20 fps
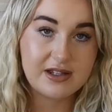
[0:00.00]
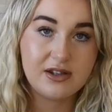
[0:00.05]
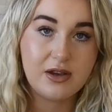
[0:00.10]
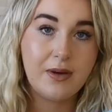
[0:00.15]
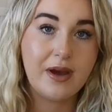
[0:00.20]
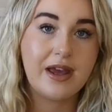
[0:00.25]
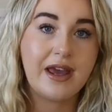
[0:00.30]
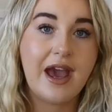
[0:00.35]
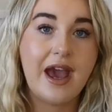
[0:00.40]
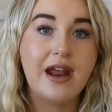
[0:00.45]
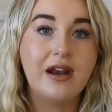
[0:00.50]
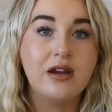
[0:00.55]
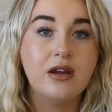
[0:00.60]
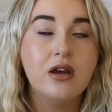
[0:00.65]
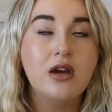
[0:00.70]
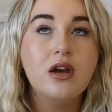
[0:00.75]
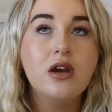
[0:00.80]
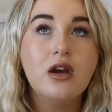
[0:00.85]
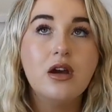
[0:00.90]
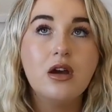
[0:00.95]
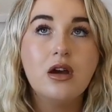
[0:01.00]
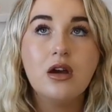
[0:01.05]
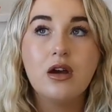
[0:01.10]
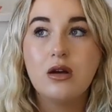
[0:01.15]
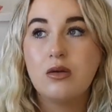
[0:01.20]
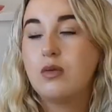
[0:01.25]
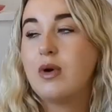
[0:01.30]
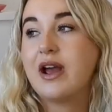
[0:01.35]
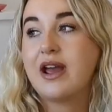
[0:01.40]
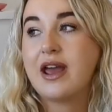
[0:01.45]
So again,
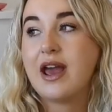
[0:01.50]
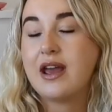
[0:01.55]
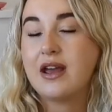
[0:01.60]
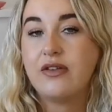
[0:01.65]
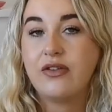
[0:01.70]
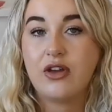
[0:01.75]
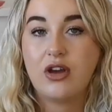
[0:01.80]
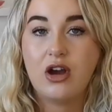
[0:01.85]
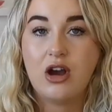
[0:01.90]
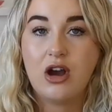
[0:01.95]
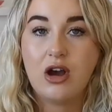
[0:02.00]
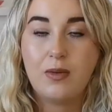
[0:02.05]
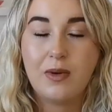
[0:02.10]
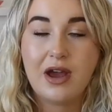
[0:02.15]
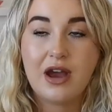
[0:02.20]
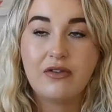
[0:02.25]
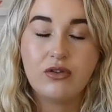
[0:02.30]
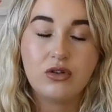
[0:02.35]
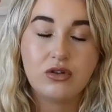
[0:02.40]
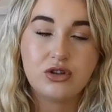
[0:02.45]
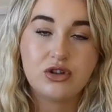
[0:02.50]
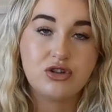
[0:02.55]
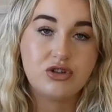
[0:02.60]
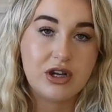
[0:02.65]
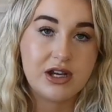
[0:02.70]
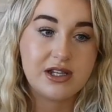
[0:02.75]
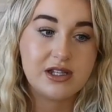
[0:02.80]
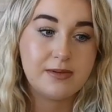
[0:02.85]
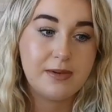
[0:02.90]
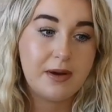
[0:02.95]
when getting in the car, we haven't got to
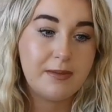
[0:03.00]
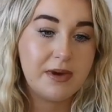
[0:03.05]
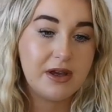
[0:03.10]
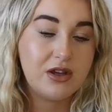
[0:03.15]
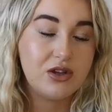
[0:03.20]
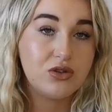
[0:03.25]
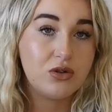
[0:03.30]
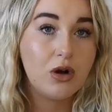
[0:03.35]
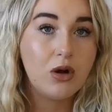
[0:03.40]
stress about making sure,